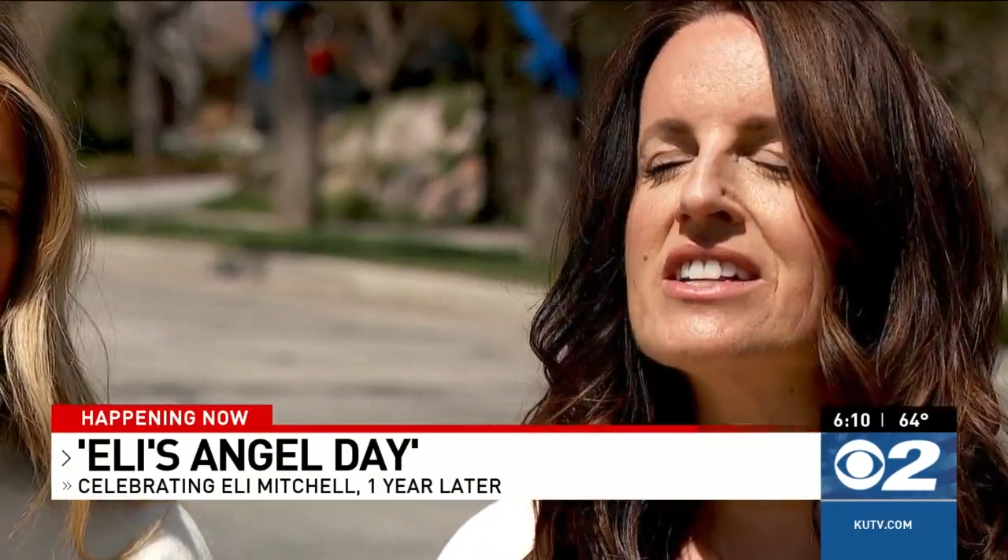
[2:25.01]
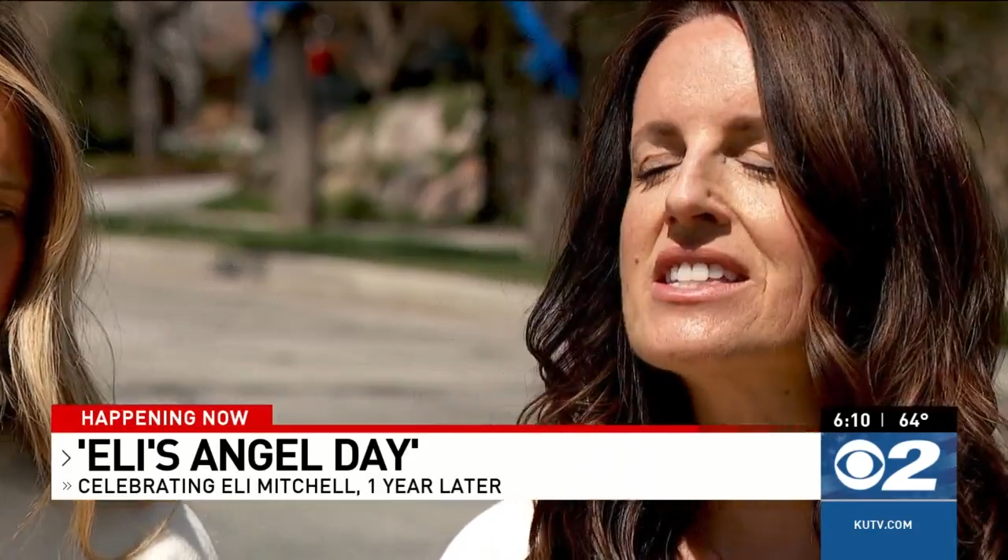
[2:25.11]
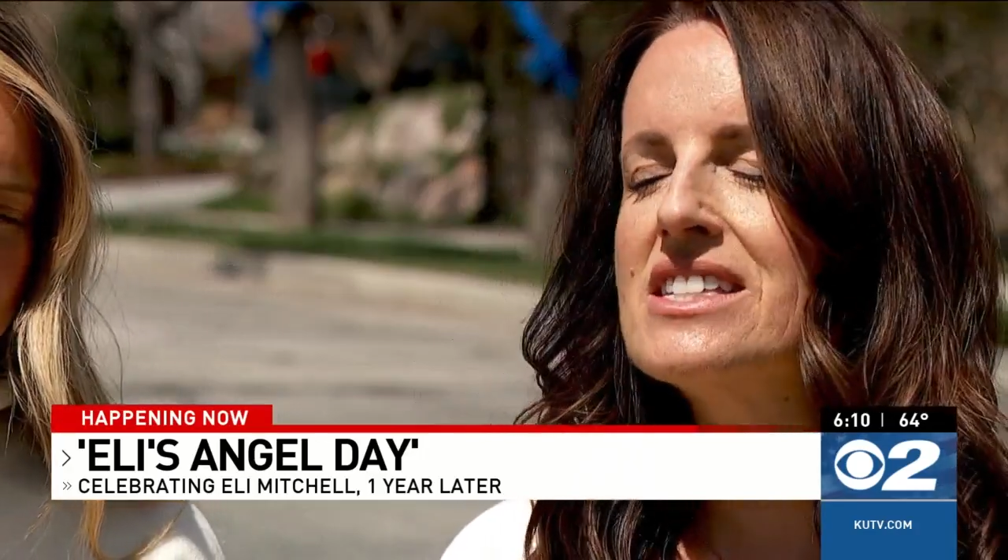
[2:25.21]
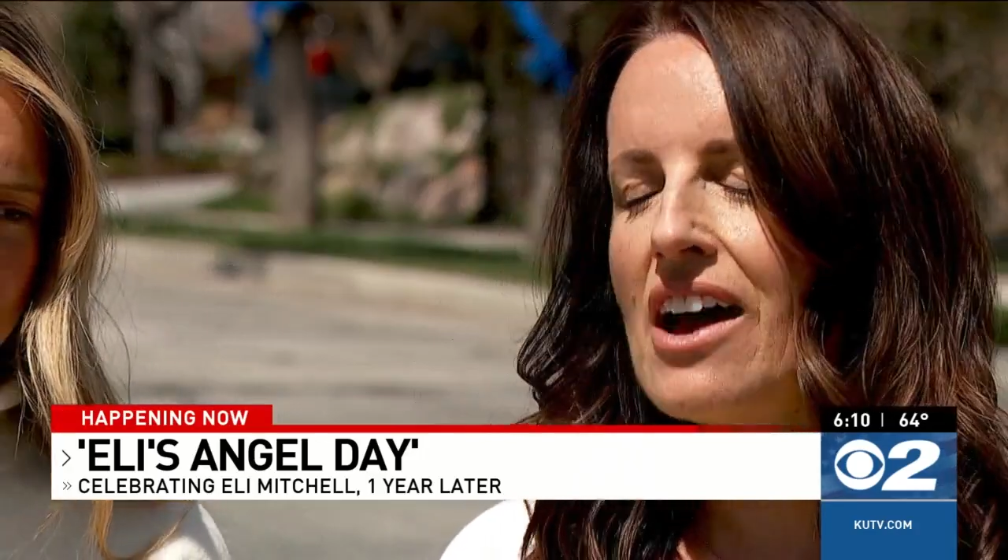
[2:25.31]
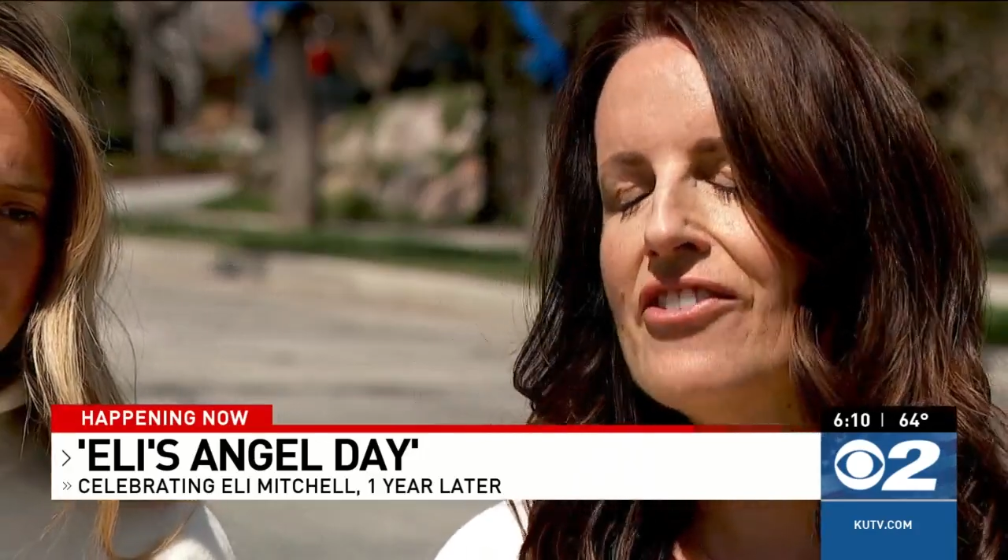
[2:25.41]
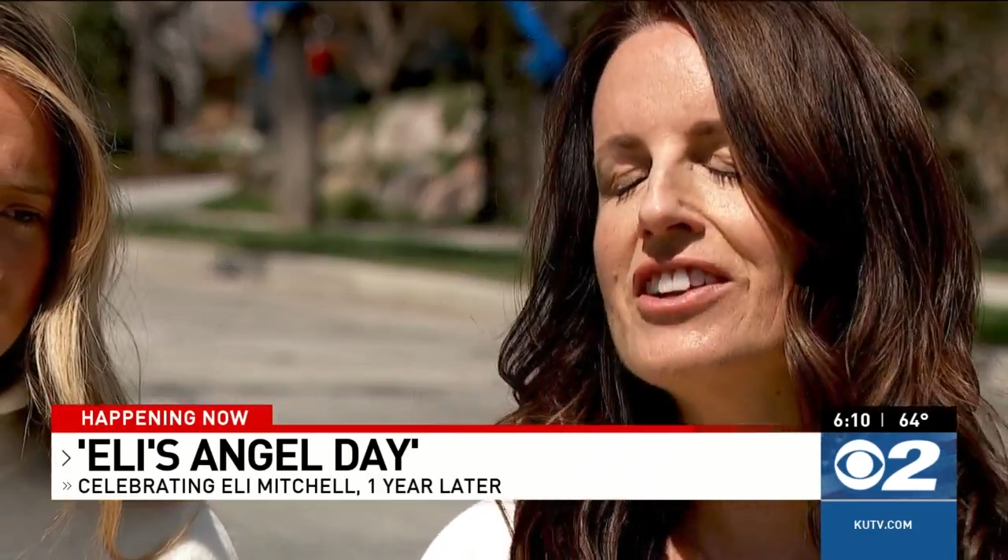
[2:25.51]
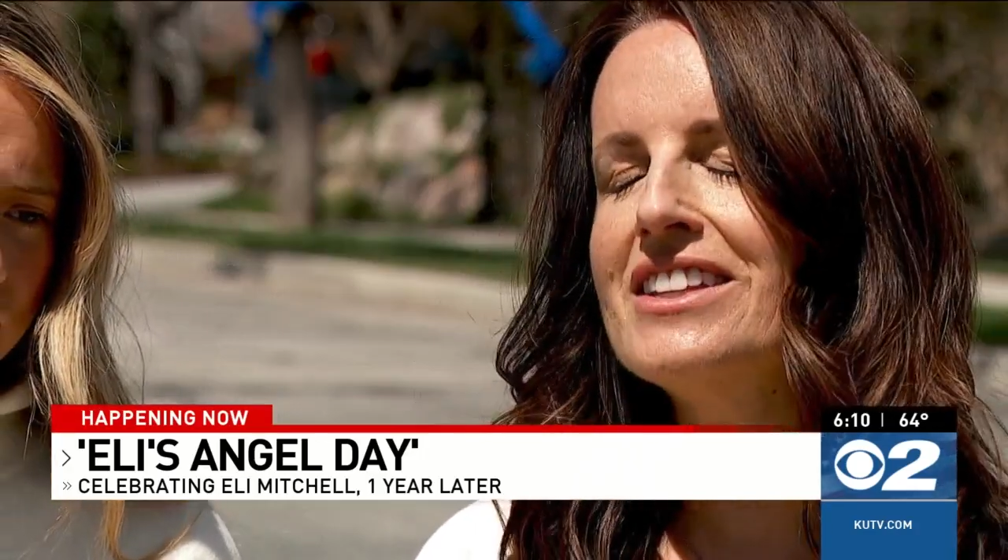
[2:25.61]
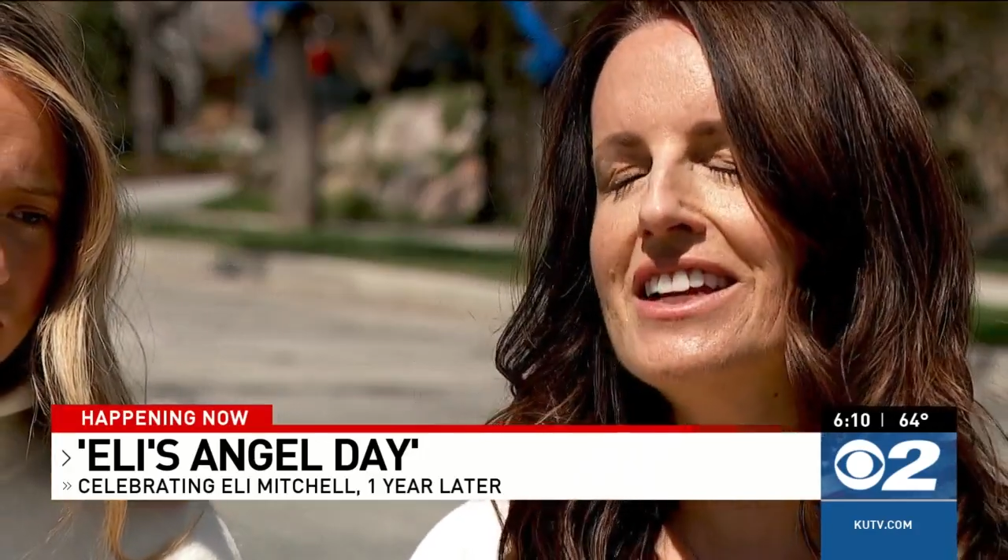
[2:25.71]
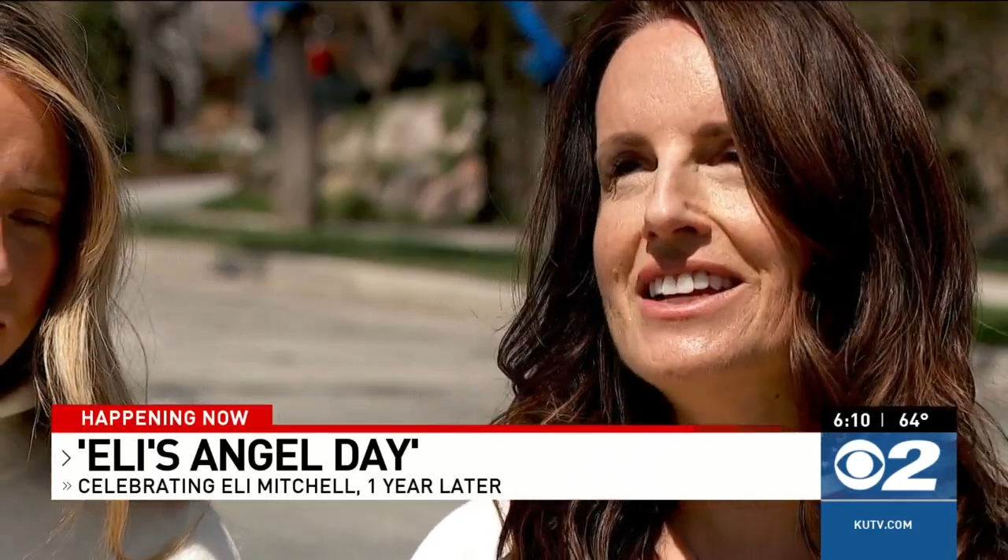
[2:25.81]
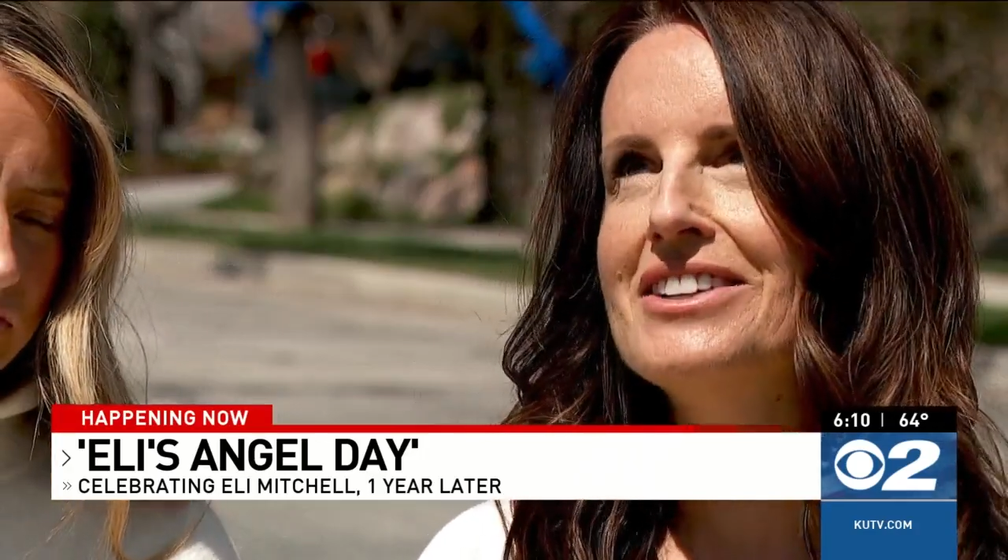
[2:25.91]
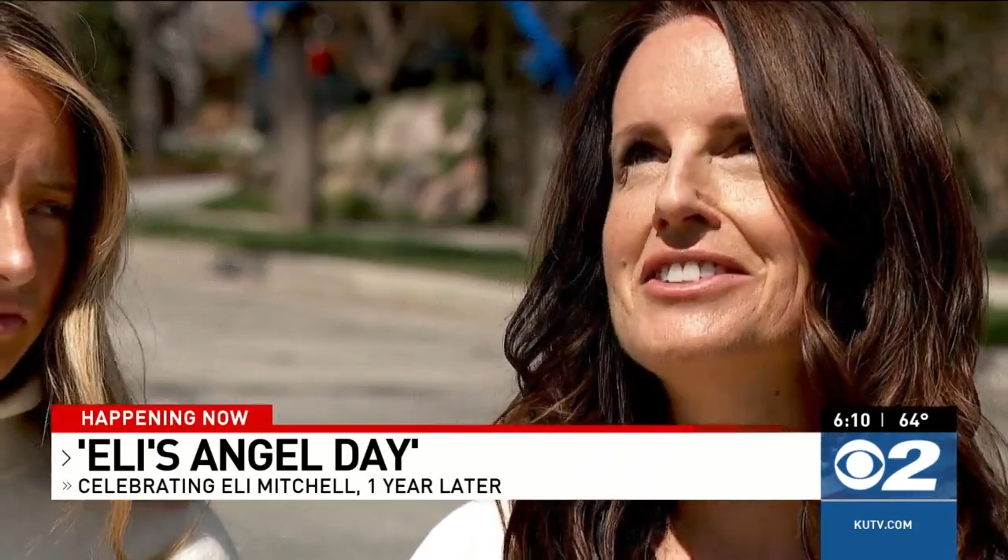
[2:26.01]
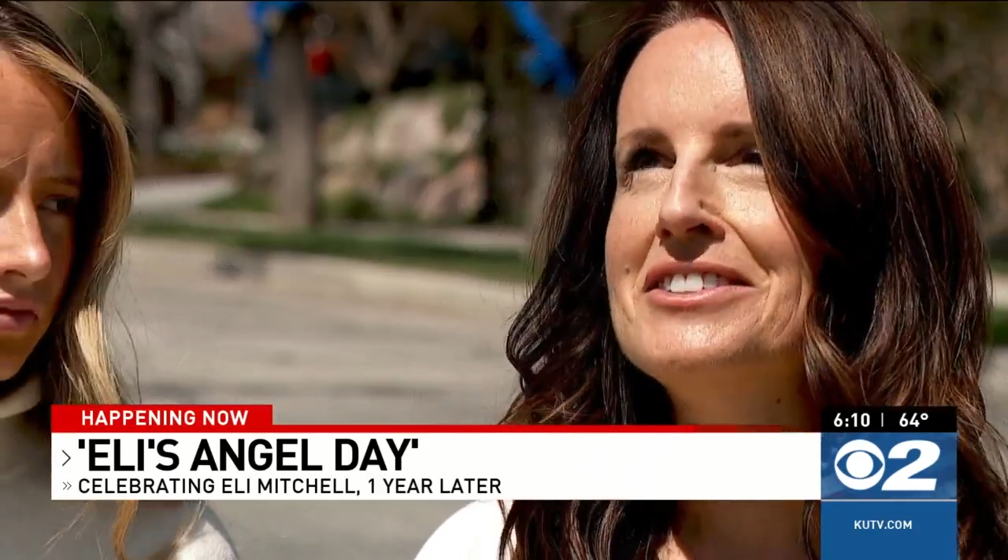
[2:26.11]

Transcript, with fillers: is definitely